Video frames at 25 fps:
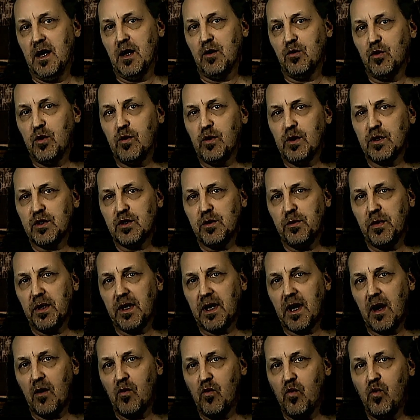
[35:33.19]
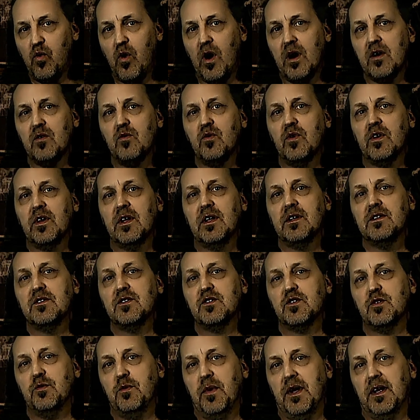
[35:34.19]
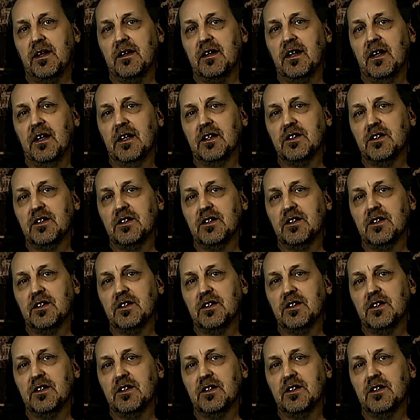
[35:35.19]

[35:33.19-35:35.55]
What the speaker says: We want to become one with the instrument,